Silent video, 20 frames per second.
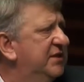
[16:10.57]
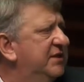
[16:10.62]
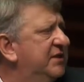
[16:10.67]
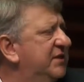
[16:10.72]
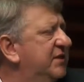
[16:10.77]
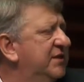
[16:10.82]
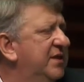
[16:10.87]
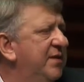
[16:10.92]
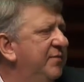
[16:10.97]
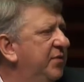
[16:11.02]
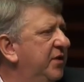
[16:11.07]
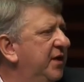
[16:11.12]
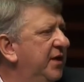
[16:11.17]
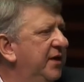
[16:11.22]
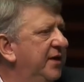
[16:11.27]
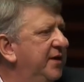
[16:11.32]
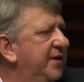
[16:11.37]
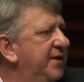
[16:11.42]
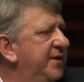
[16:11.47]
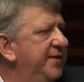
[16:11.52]
Is this
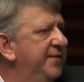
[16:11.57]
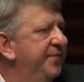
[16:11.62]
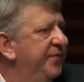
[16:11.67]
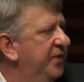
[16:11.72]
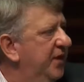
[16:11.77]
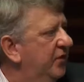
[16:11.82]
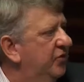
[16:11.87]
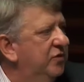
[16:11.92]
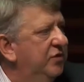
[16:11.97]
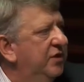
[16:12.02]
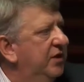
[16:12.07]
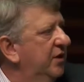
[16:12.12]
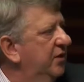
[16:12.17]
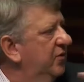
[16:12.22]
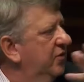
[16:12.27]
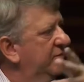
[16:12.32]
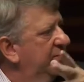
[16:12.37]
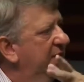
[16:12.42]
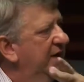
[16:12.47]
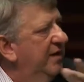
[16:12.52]
something that you think
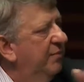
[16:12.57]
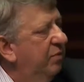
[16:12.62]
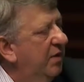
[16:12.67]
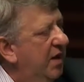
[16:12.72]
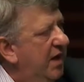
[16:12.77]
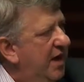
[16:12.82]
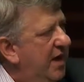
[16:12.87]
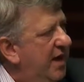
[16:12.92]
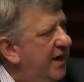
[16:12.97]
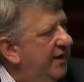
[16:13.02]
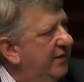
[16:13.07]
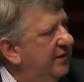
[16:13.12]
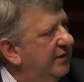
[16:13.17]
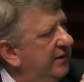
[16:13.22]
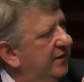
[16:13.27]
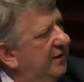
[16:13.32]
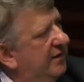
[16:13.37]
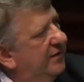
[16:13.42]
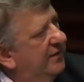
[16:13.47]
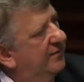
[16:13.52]
could be applied
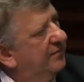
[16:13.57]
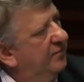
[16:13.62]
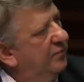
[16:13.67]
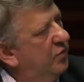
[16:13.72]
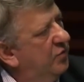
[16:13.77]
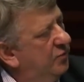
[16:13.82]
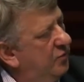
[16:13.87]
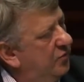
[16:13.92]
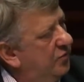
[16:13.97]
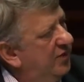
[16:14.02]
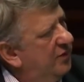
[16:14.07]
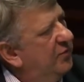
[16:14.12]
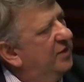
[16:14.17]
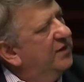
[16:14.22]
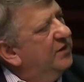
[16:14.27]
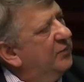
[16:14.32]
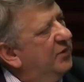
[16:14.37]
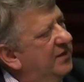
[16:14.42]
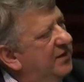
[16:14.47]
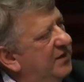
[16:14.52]
uh, more broadly? What
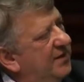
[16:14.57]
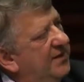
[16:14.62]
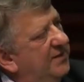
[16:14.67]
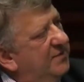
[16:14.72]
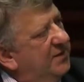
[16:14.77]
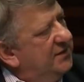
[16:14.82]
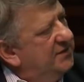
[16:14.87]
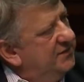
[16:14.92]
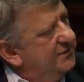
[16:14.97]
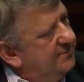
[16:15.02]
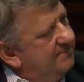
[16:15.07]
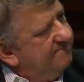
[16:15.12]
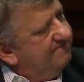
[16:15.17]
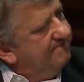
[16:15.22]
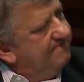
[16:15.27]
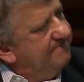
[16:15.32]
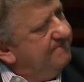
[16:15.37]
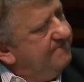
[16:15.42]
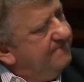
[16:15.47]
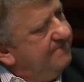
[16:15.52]
are, what are the limits?
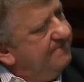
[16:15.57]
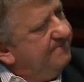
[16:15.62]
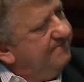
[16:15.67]
Uh,